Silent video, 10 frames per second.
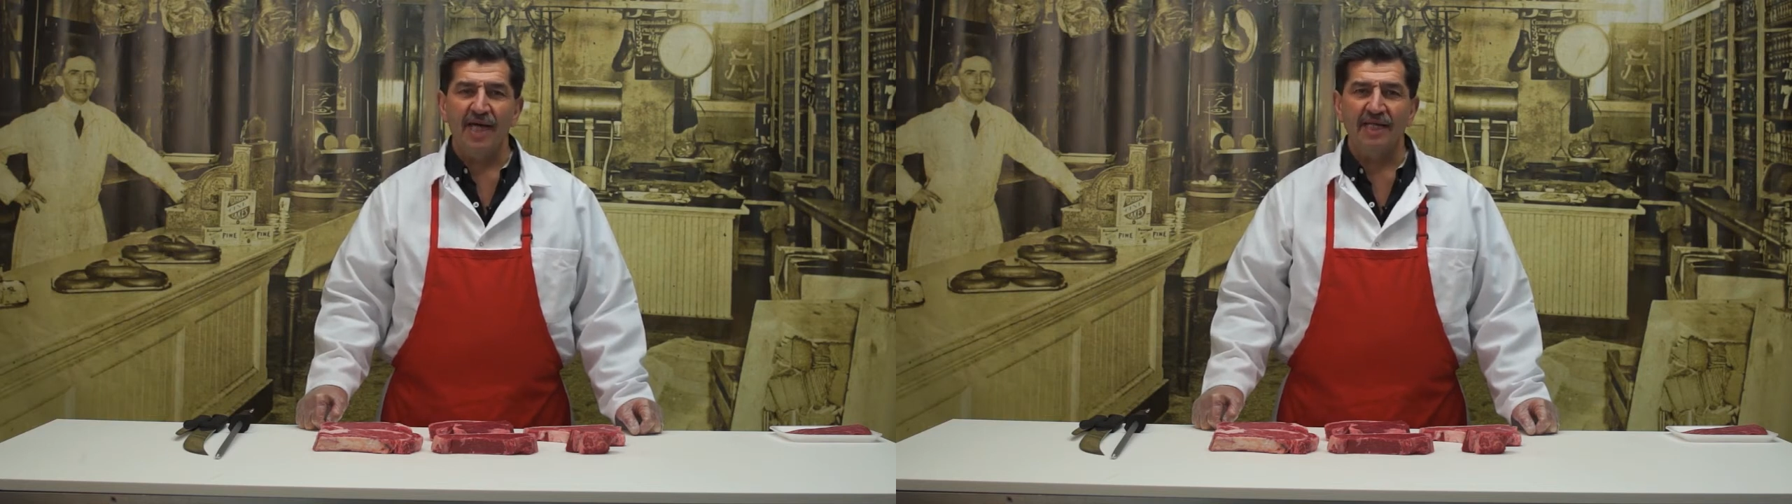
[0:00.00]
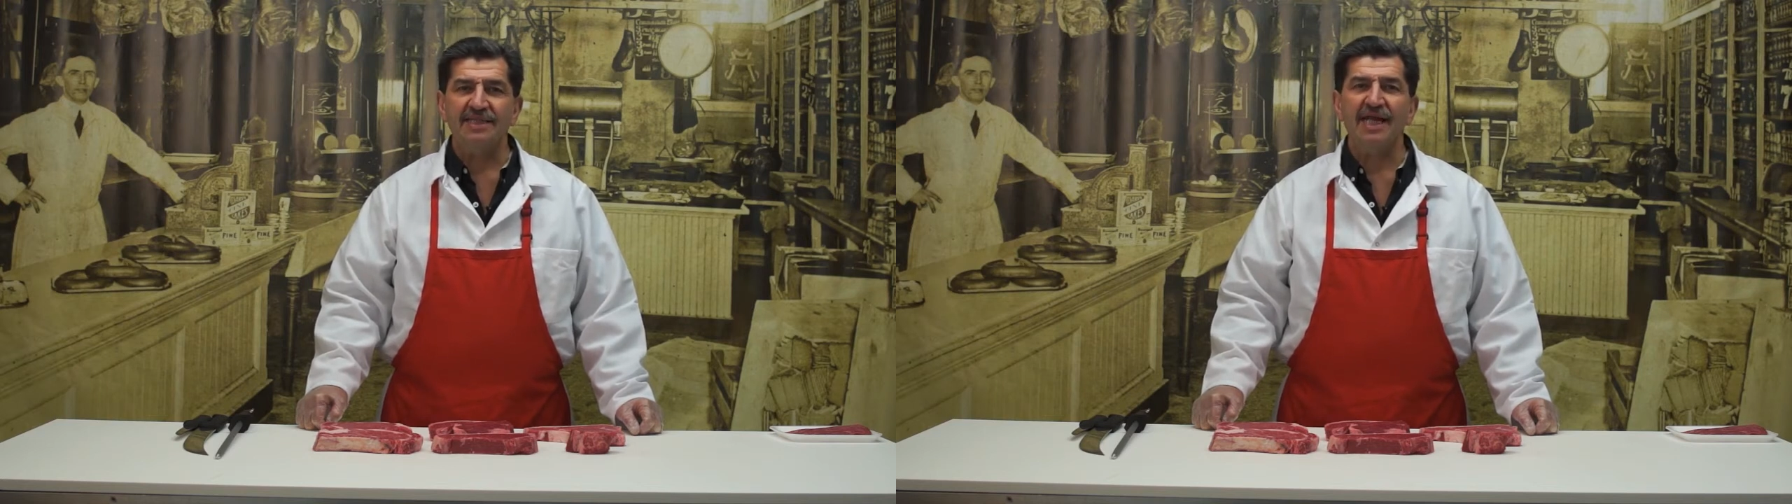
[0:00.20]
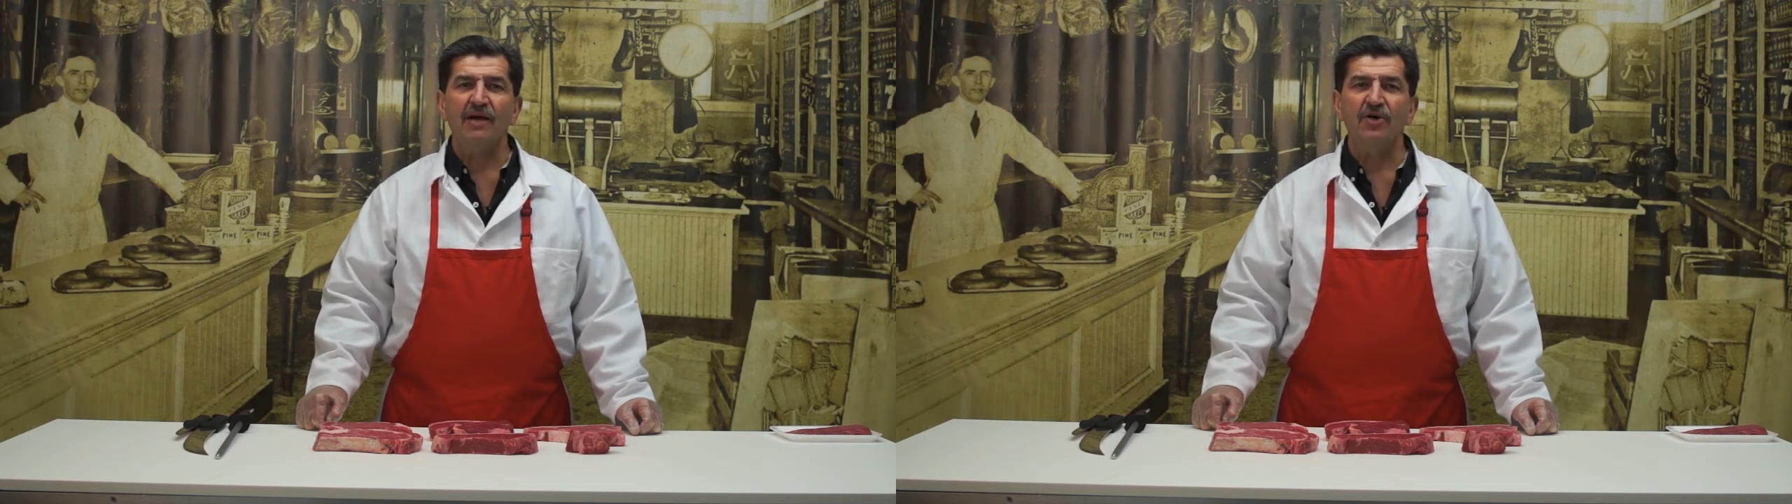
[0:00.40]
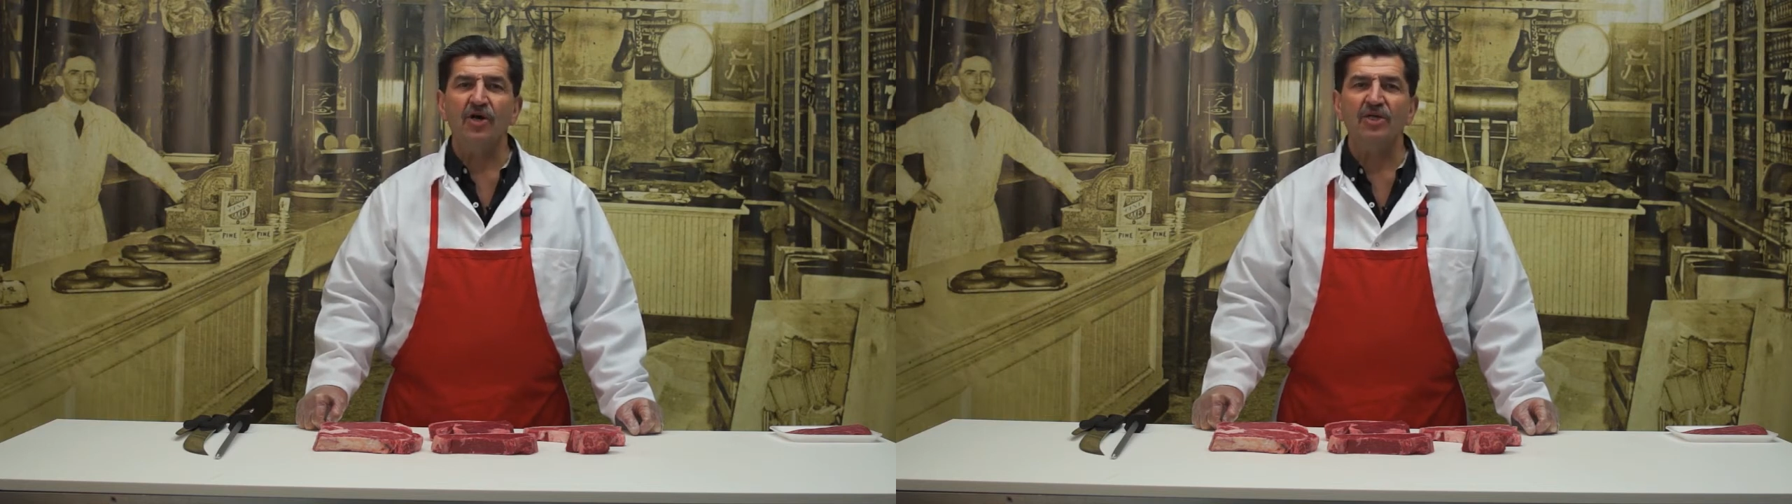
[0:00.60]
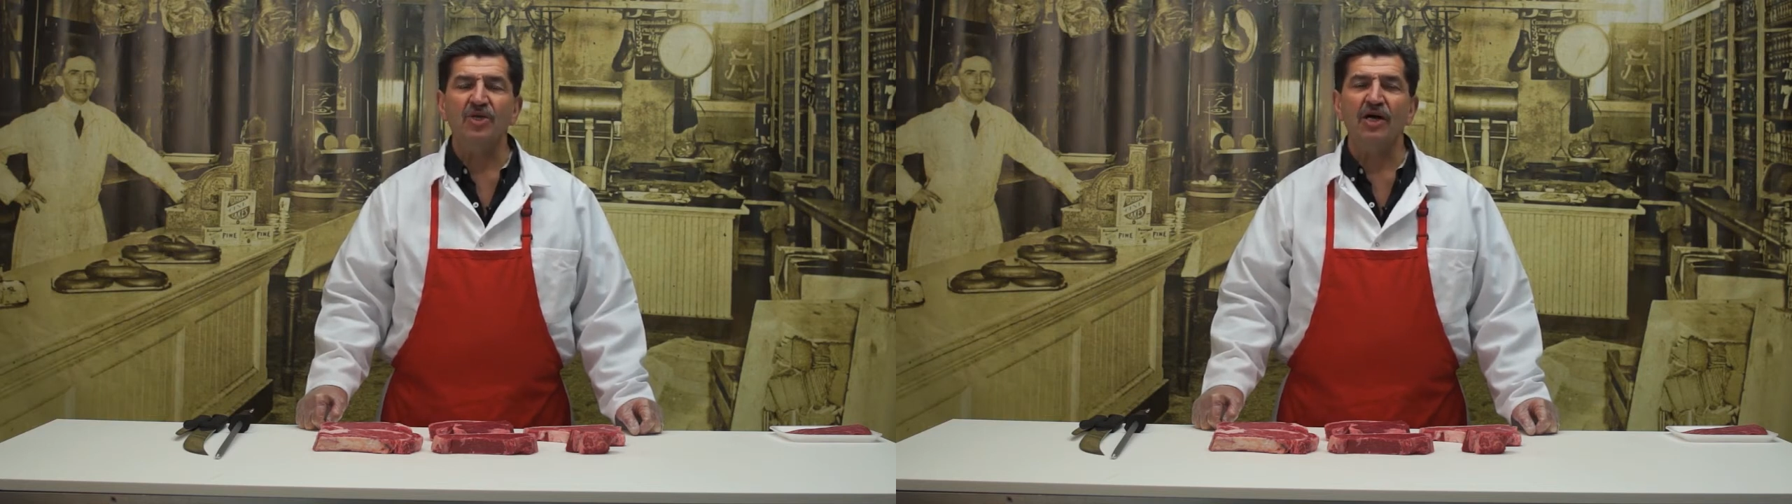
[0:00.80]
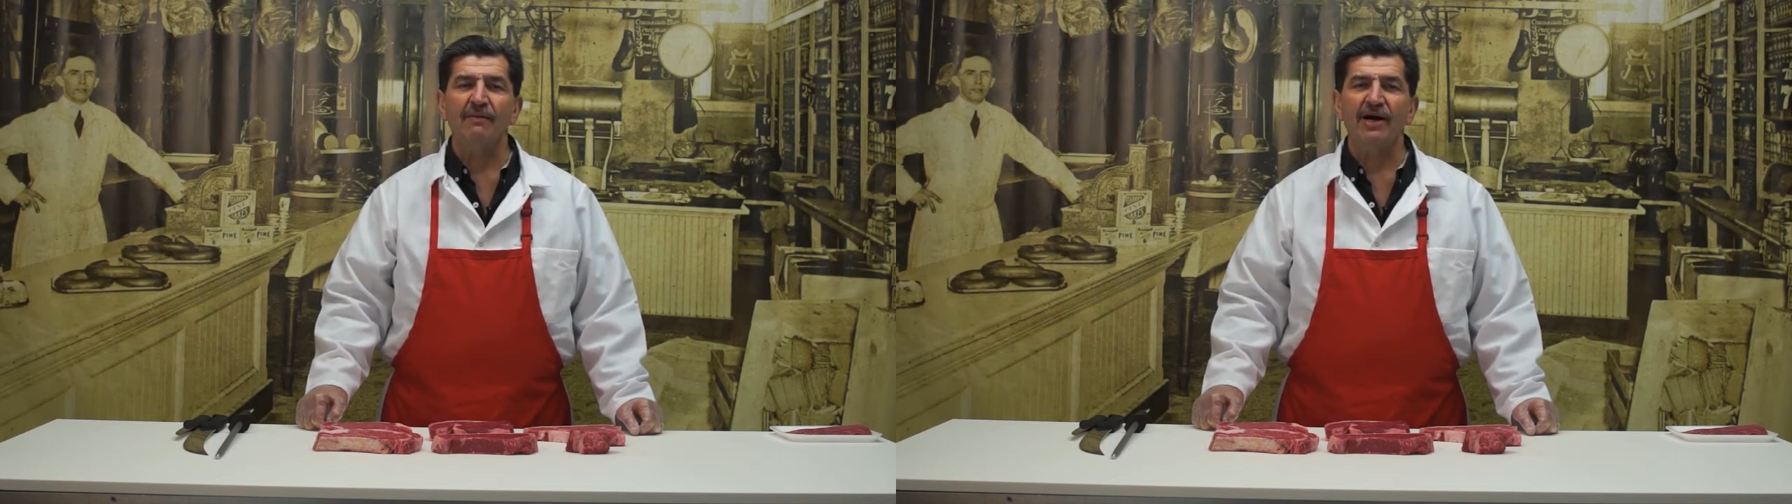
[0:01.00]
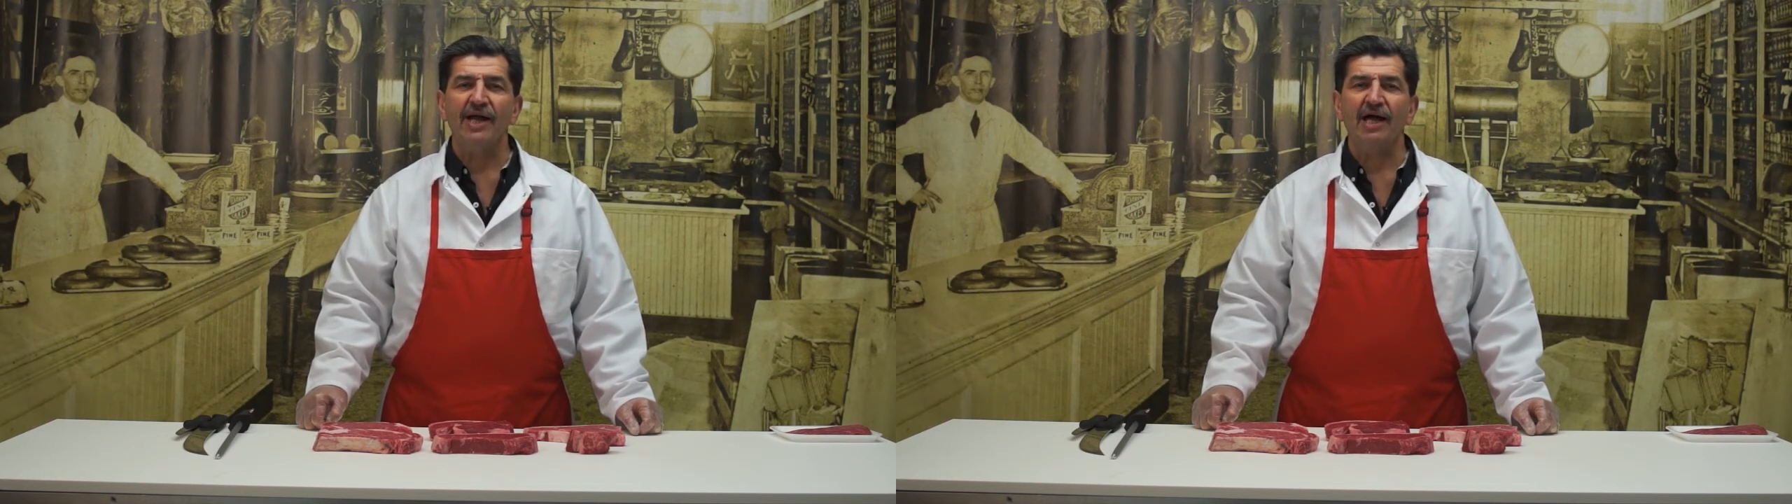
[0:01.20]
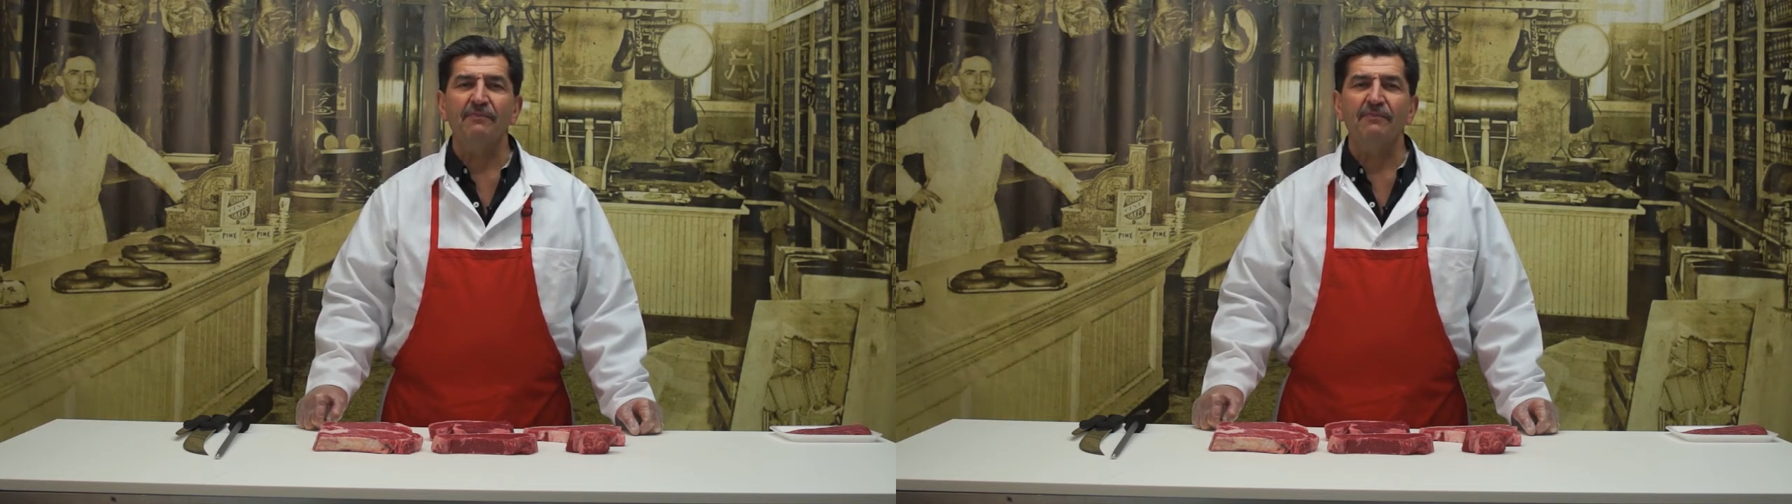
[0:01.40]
and today we're going to talk about how to